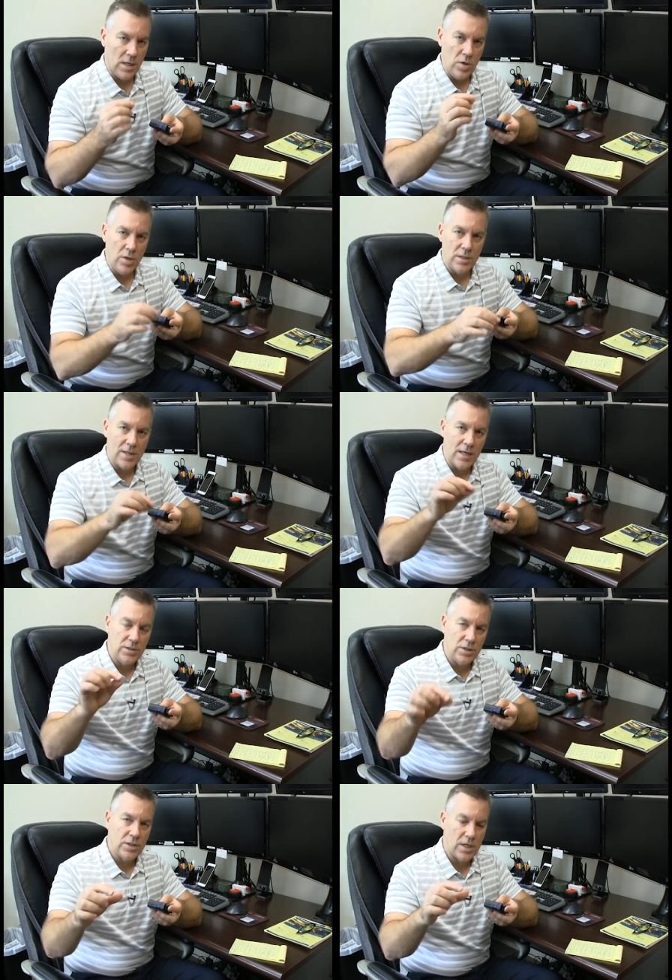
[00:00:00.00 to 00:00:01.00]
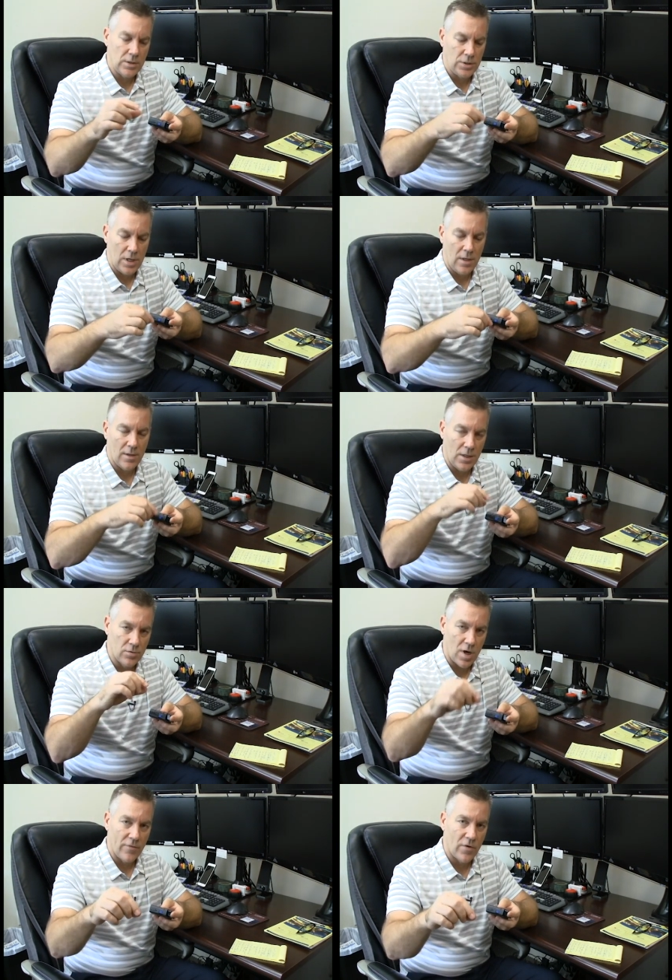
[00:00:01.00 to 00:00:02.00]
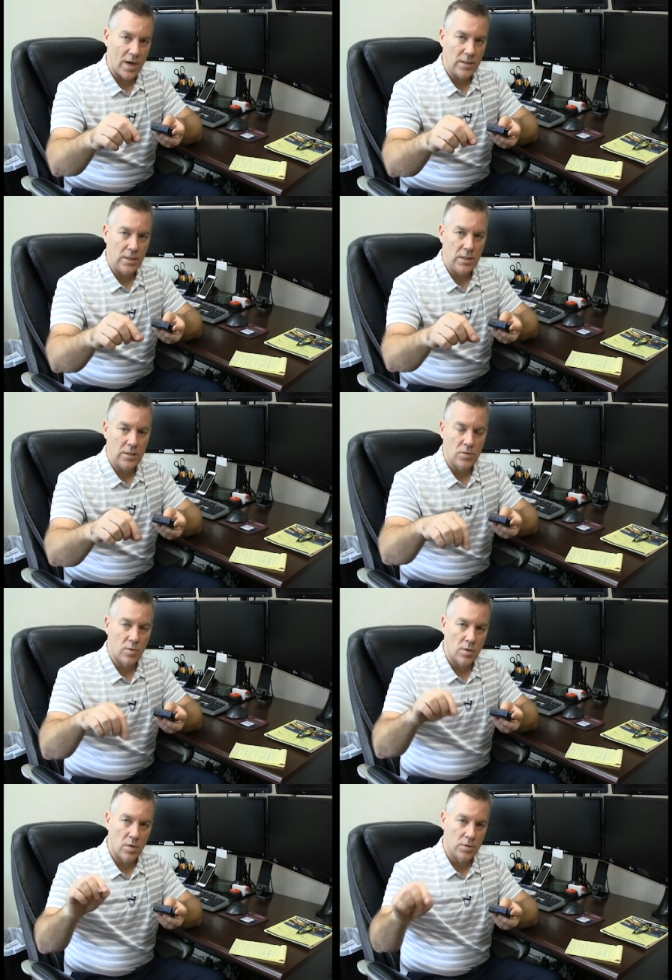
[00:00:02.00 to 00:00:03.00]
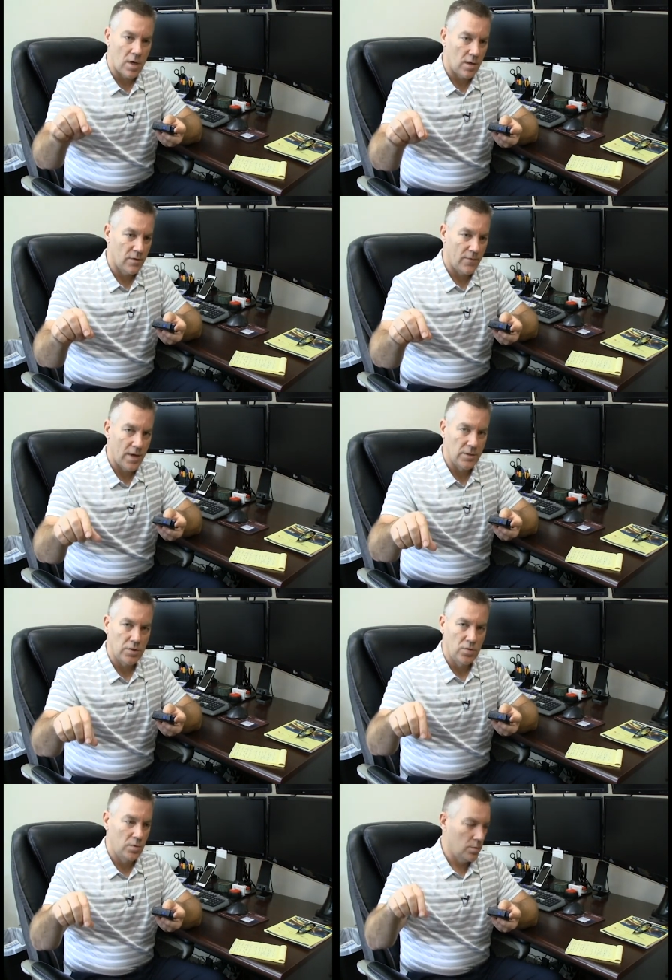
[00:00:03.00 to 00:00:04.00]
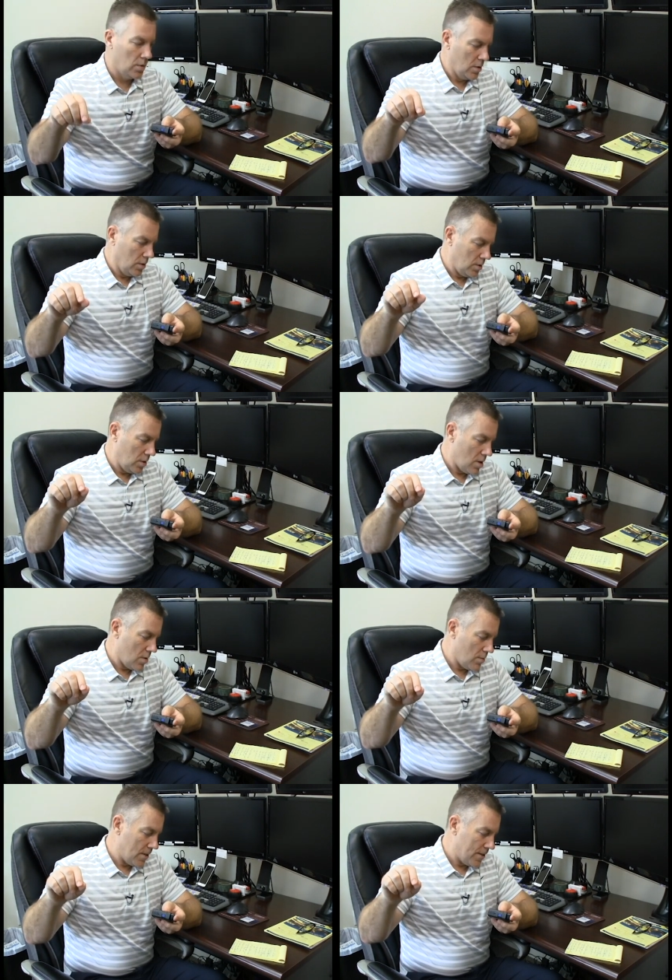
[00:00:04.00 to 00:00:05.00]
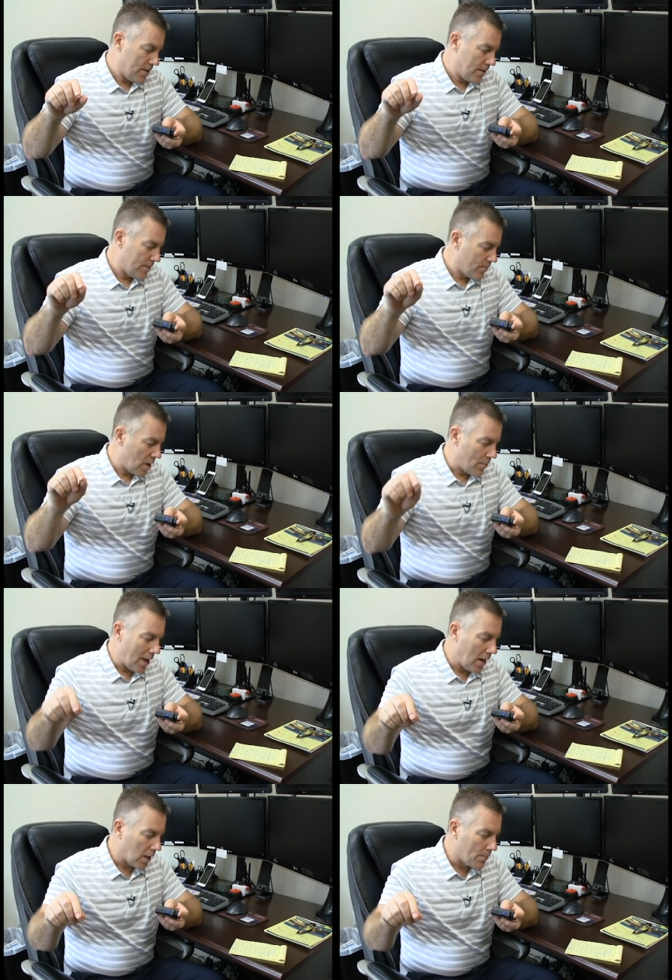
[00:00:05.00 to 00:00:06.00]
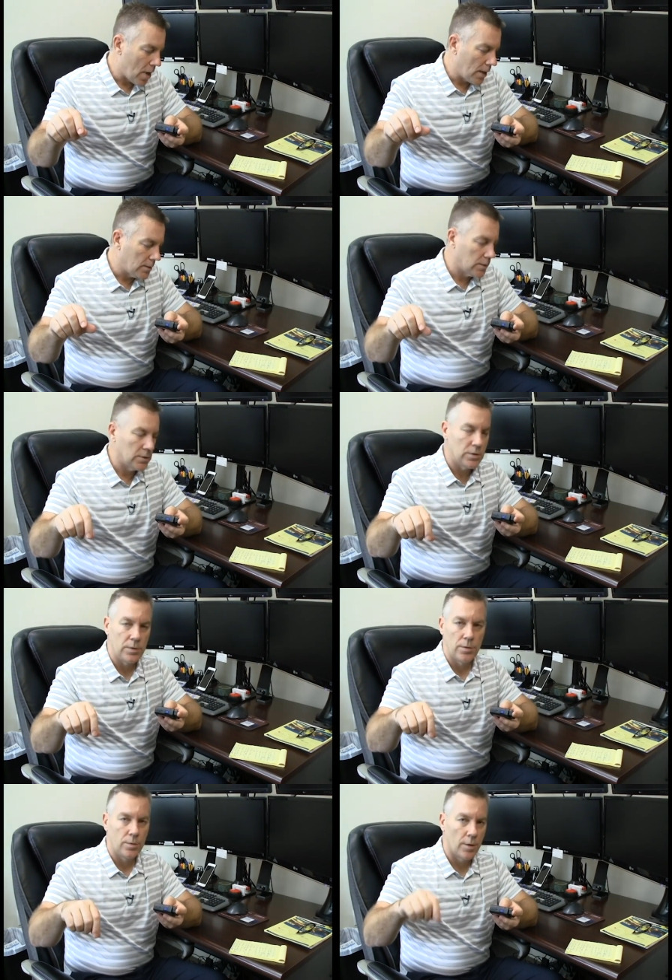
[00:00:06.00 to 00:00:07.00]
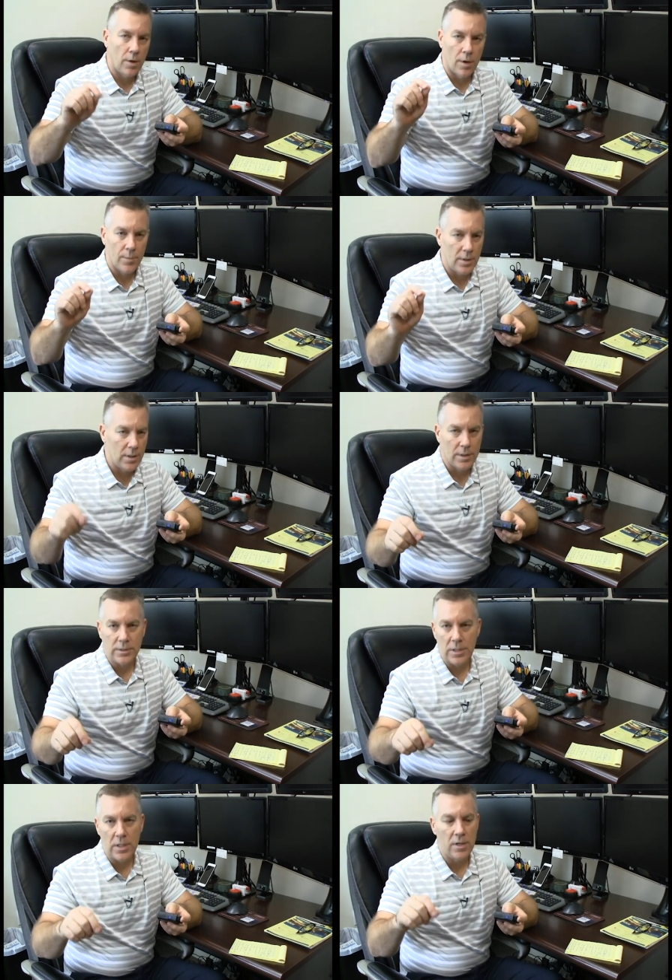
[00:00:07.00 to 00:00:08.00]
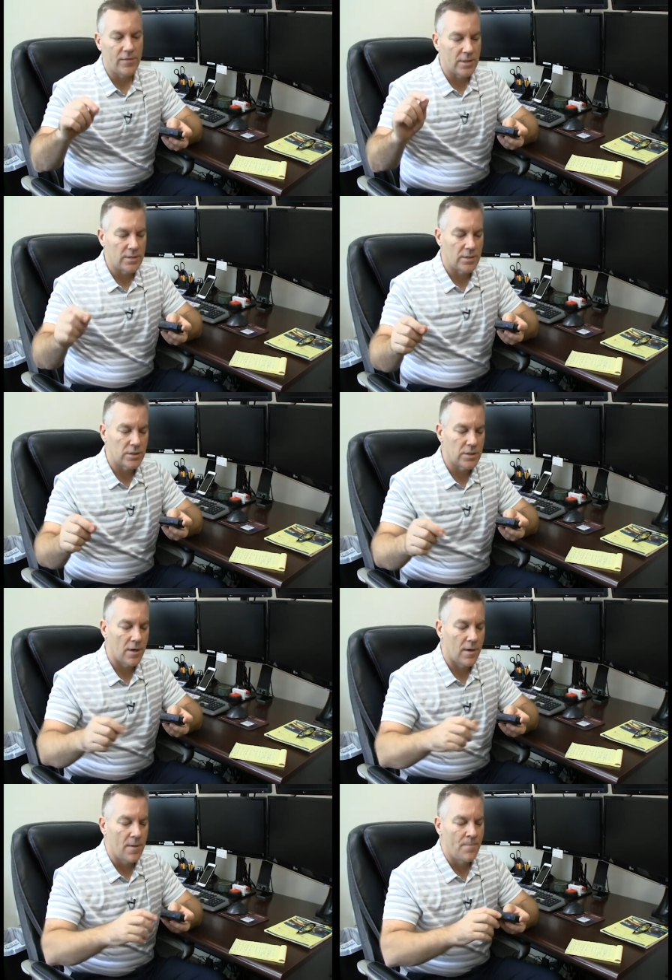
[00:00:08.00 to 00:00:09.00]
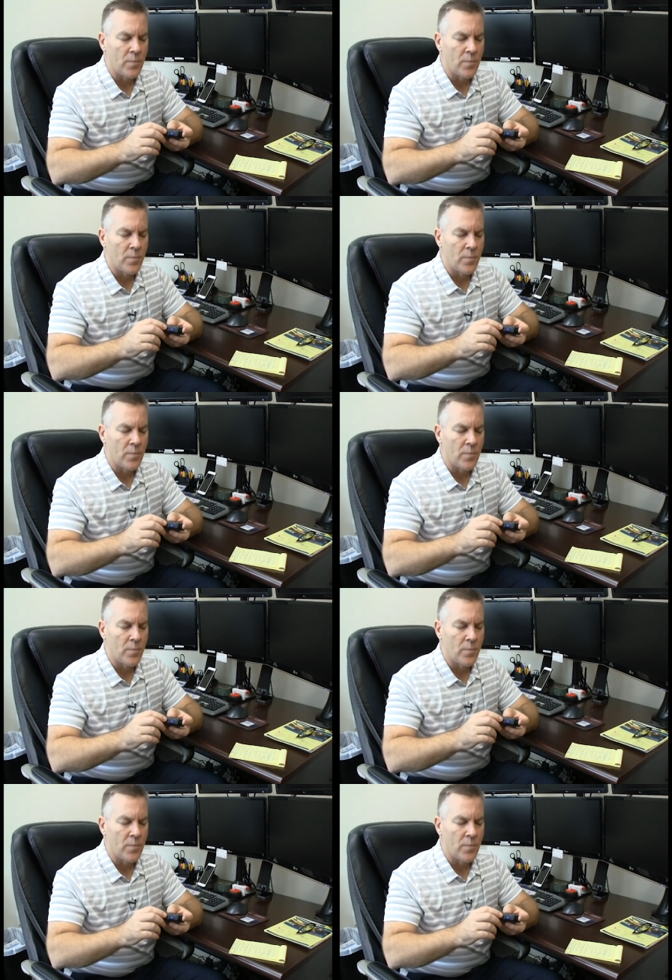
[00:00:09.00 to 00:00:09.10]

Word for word: And you can daisy ch chain a driver ID to a GoTalk device to, you know, um, a panic button to a Garmin ELD if that's necessary,